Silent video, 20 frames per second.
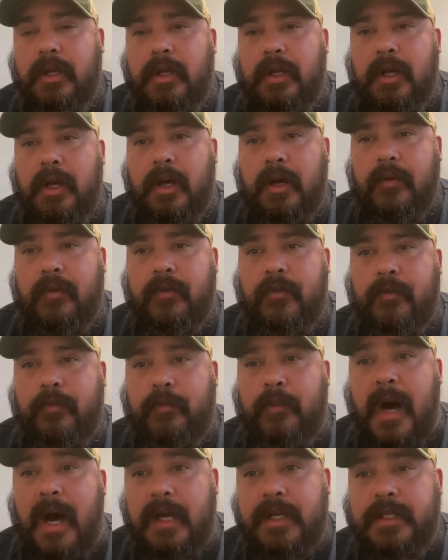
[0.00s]
of
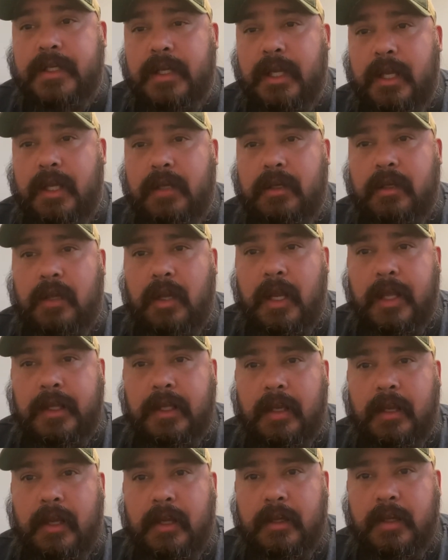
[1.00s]
boxing at
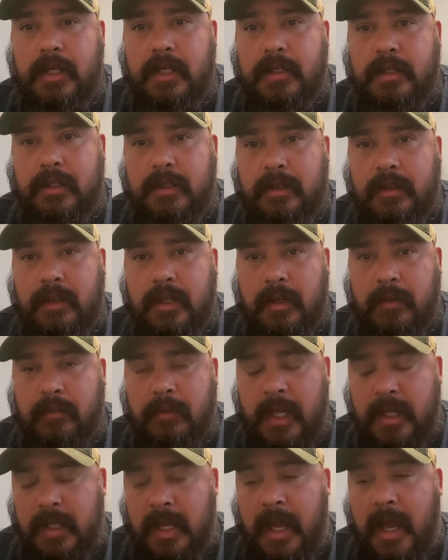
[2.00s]
the he's the,
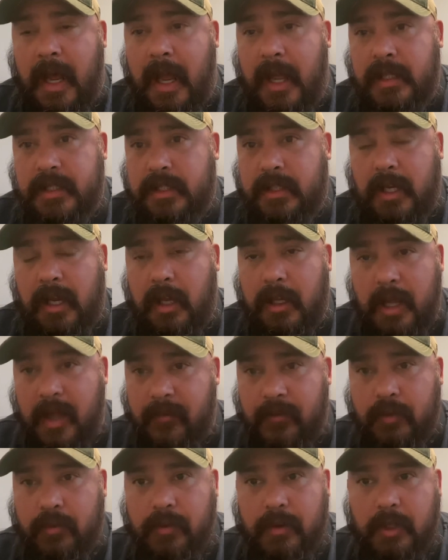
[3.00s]
at the highest
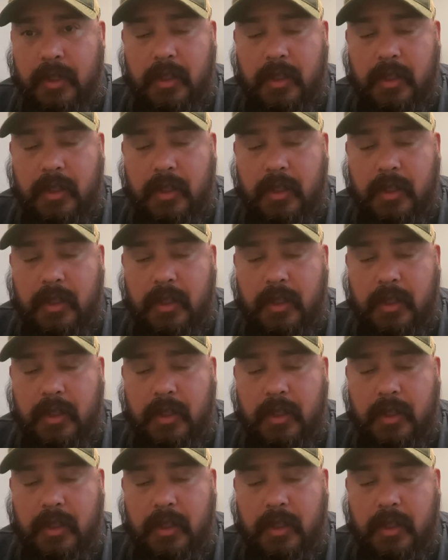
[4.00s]
level.